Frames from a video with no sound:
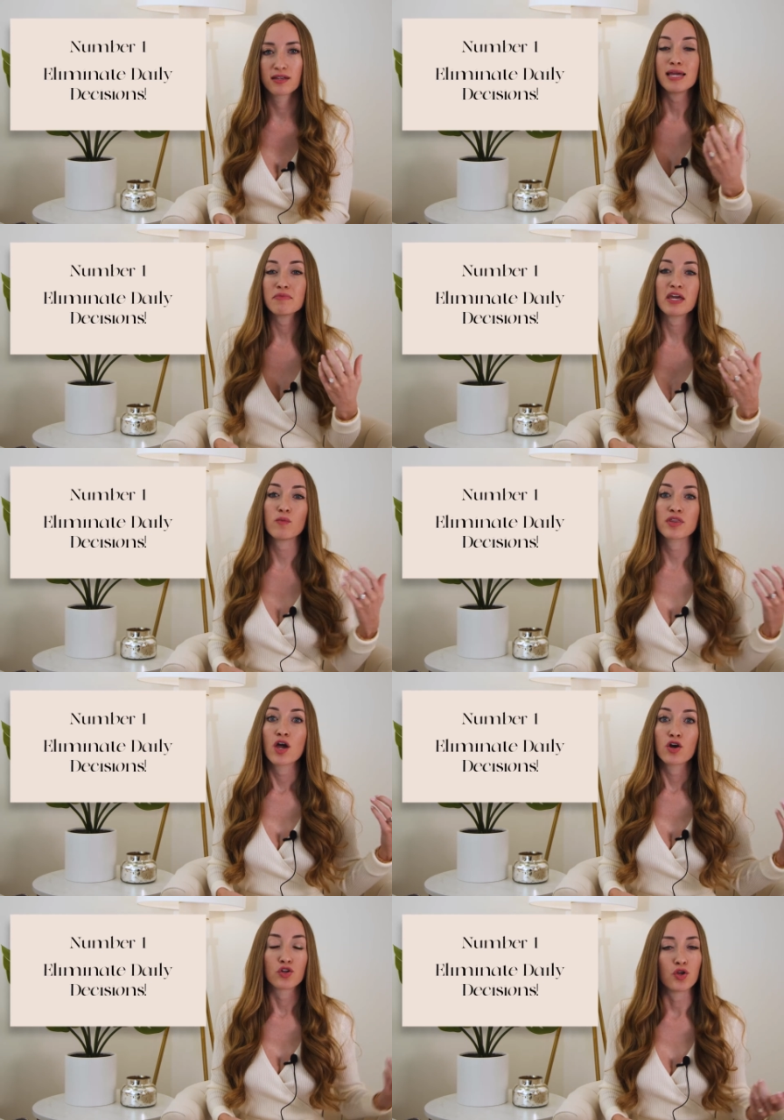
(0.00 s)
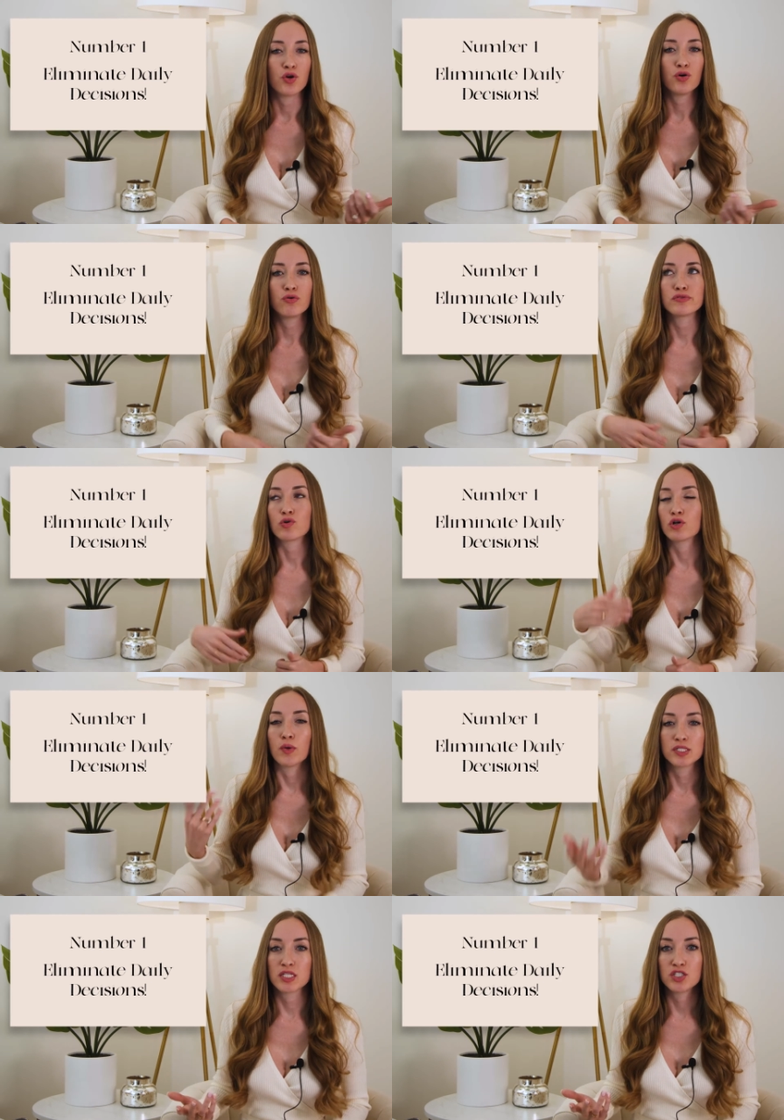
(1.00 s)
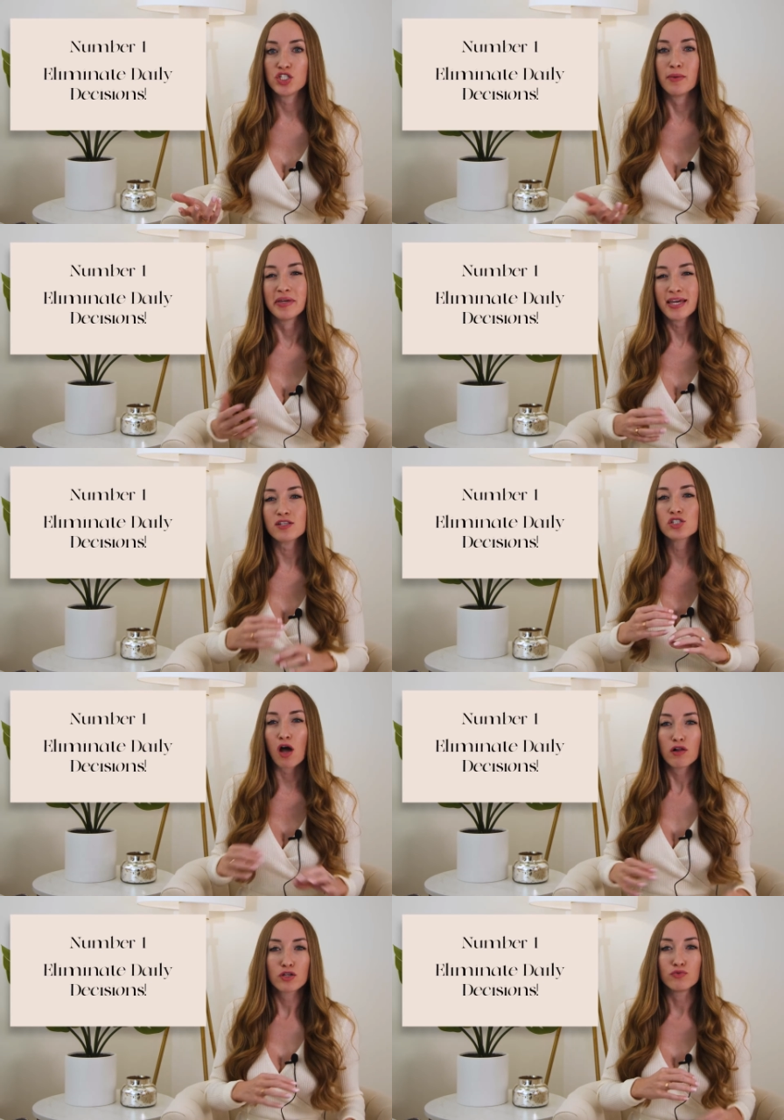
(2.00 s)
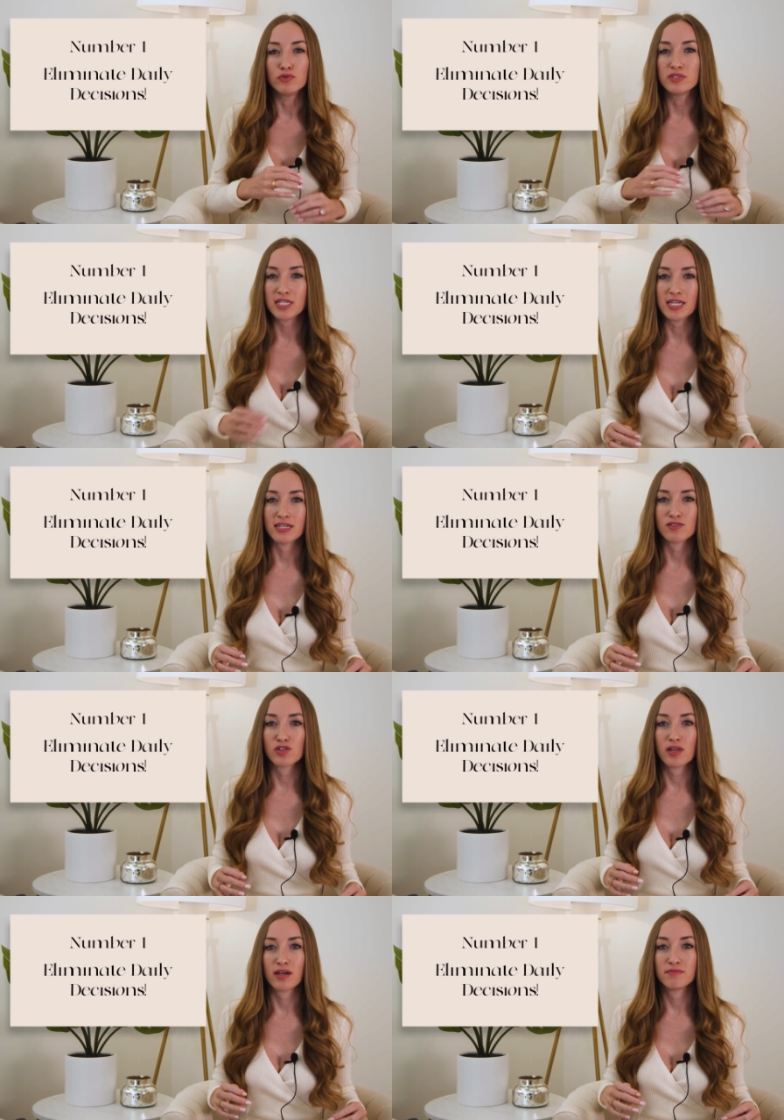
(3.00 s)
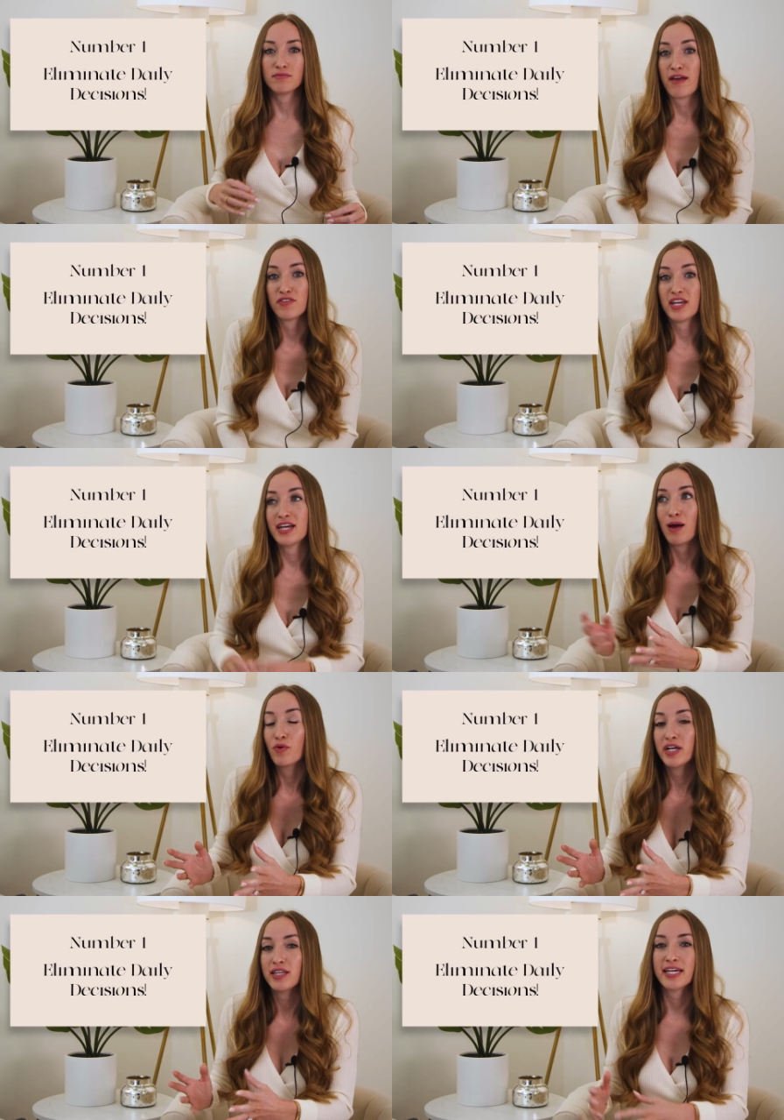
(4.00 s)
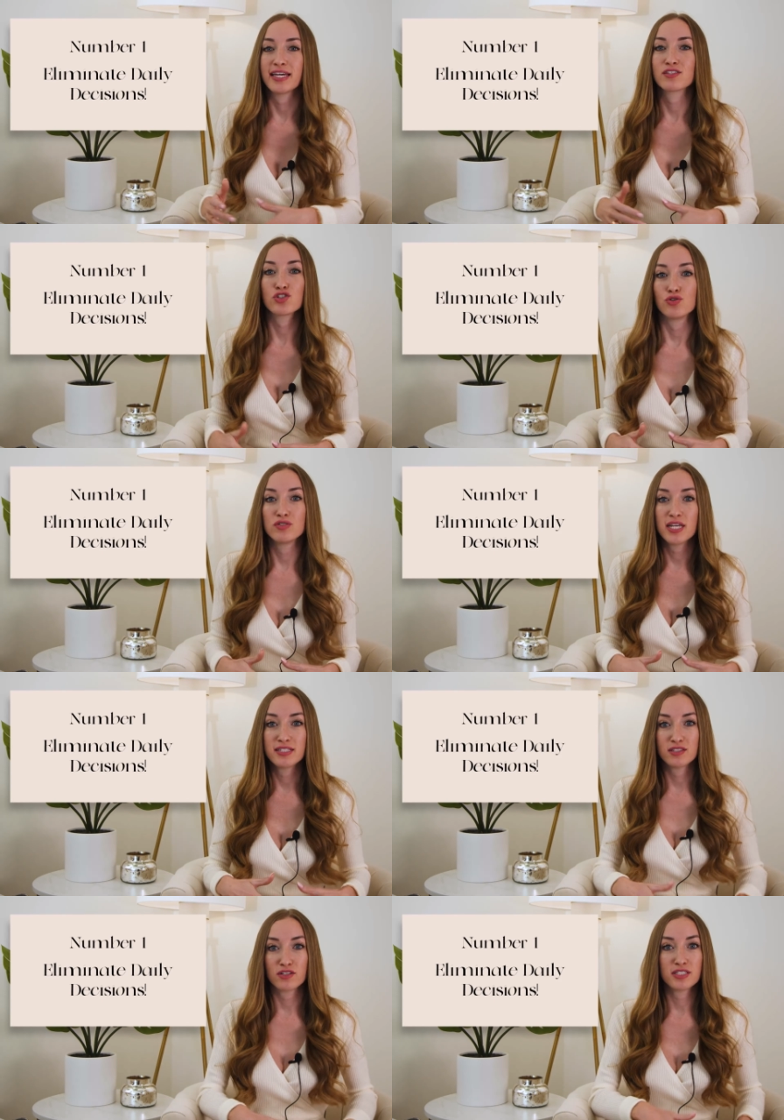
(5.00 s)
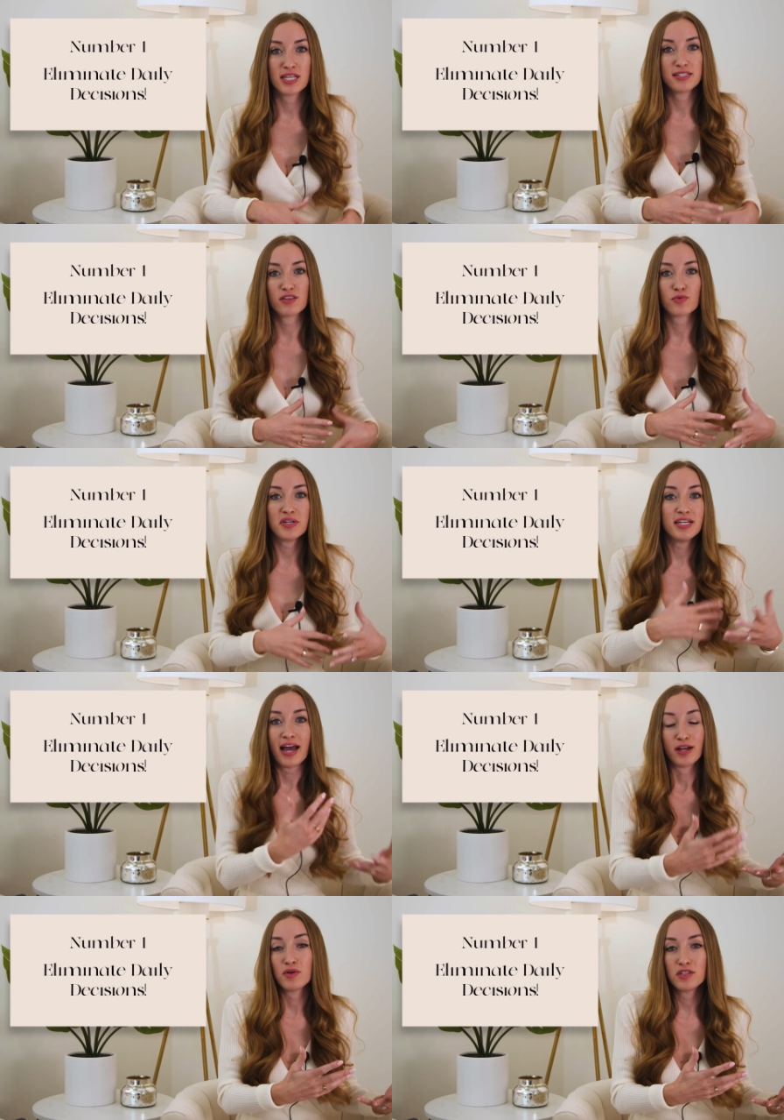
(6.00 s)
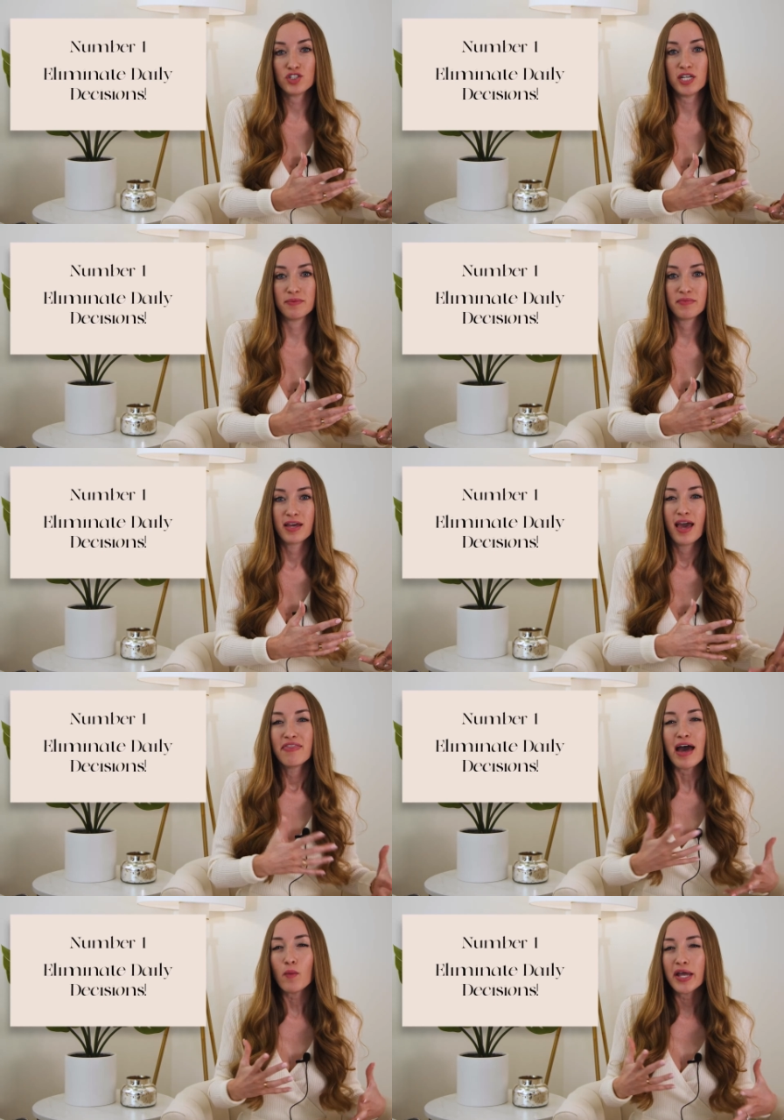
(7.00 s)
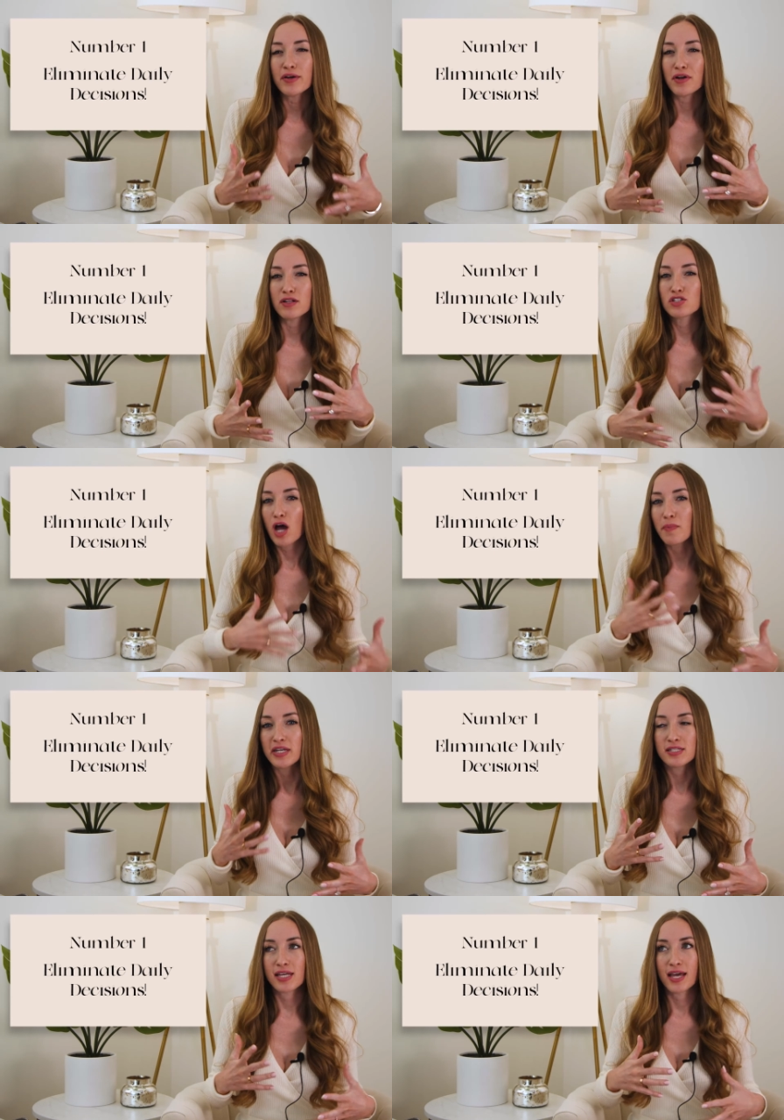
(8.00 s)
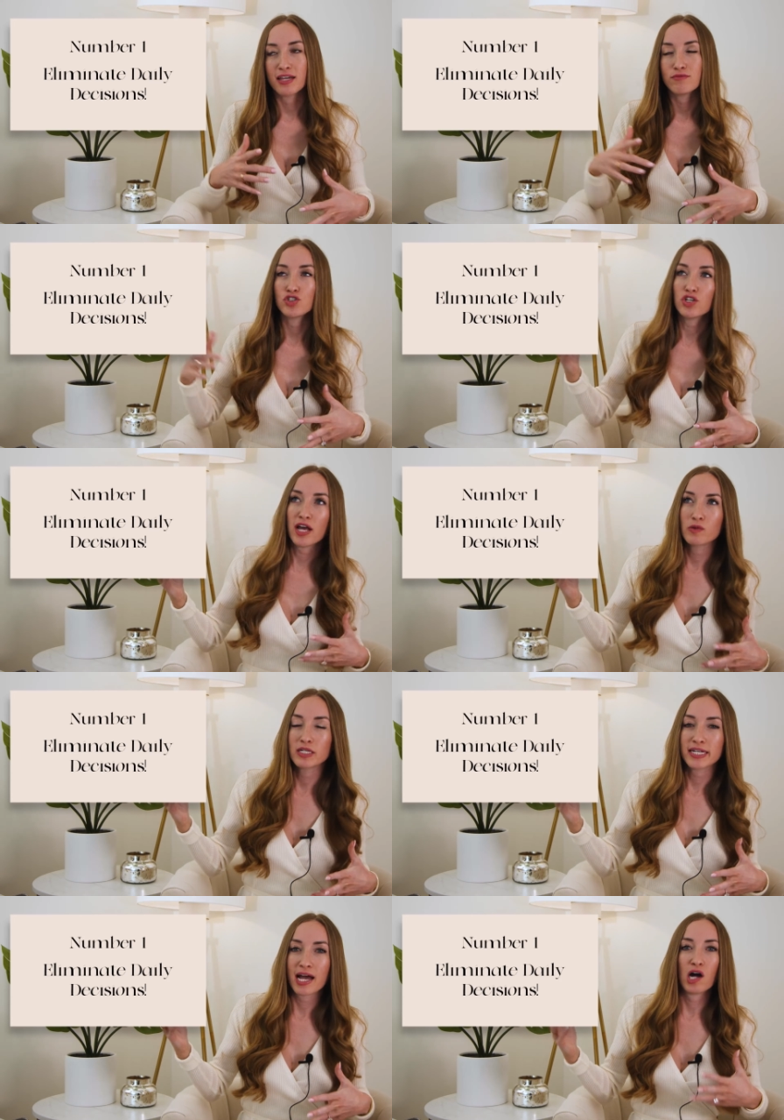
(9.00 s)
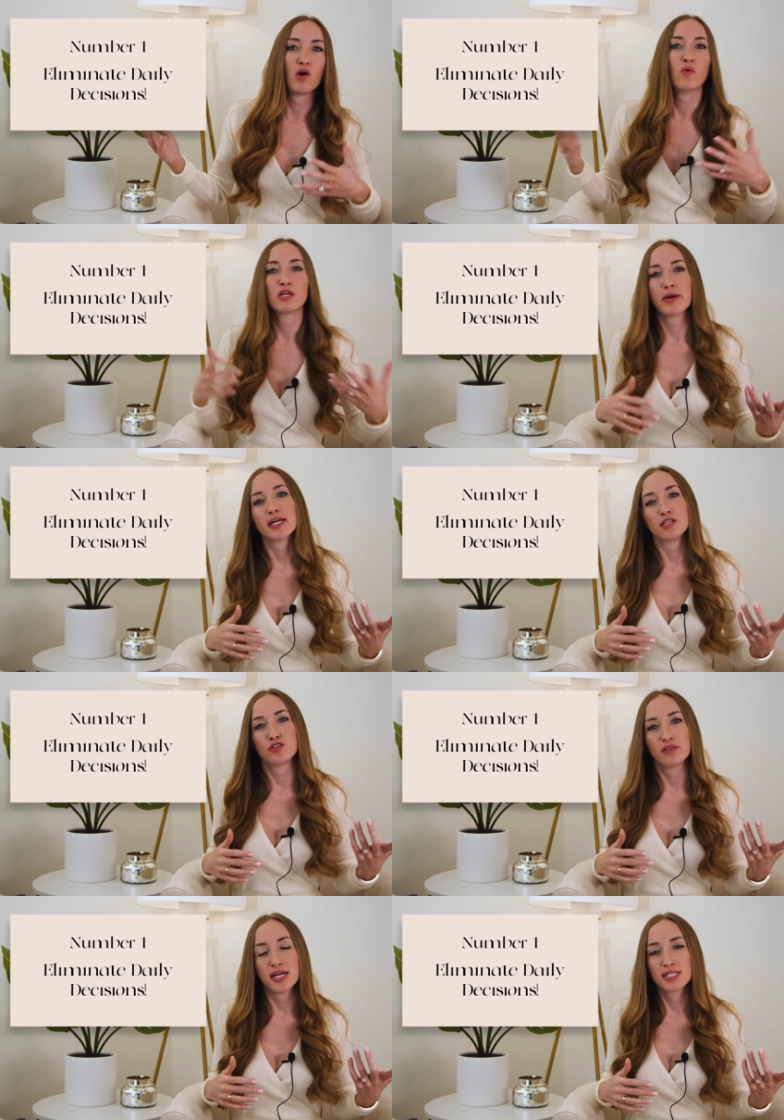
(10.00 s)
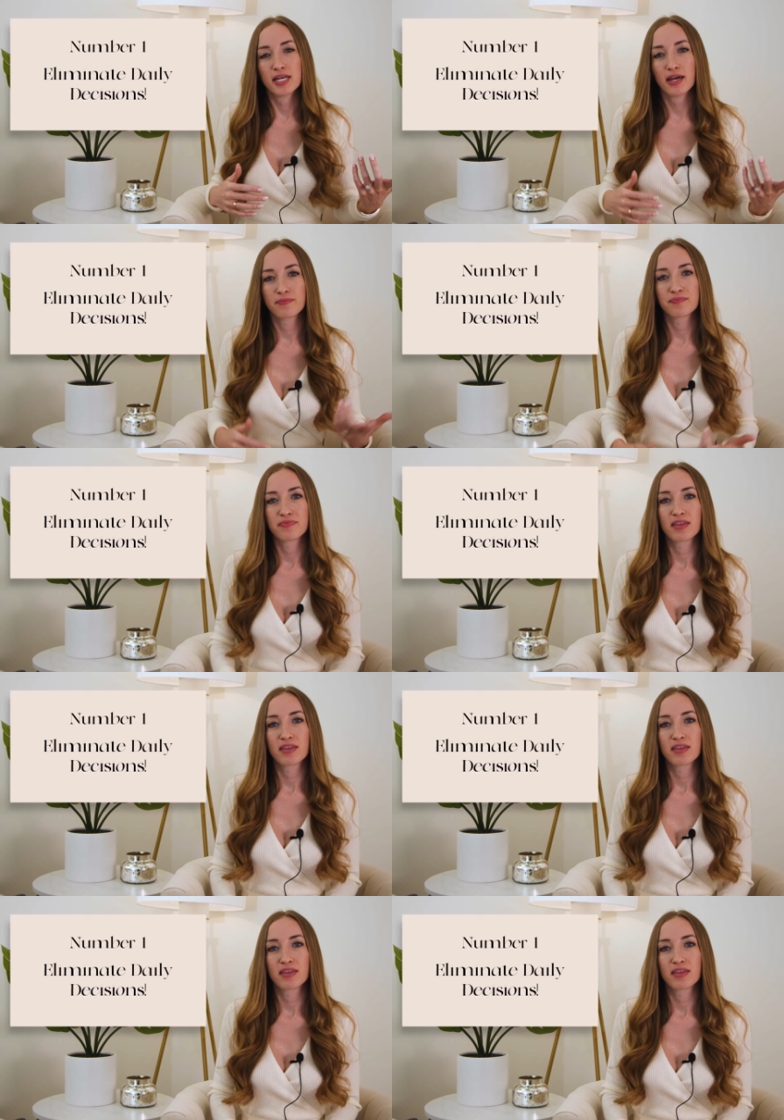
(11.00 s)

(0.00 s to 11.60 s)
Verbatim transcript: Same thing with clothes or going to the gym. Get a solid routine so that every day I'm wearing leggings. Tuesdays and Thursdays at three, I go to the gym. That way you're not stopping to say, should I work out? When am I gonna do that today?